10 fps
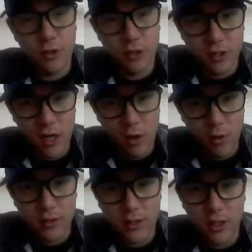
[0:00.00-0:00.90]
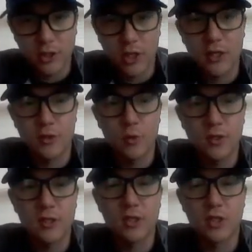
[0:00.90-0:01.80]
First thing that I want to touch on is
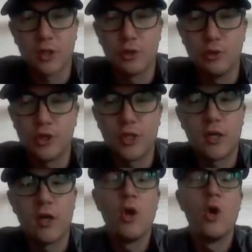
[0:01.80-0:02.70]
what's a solution.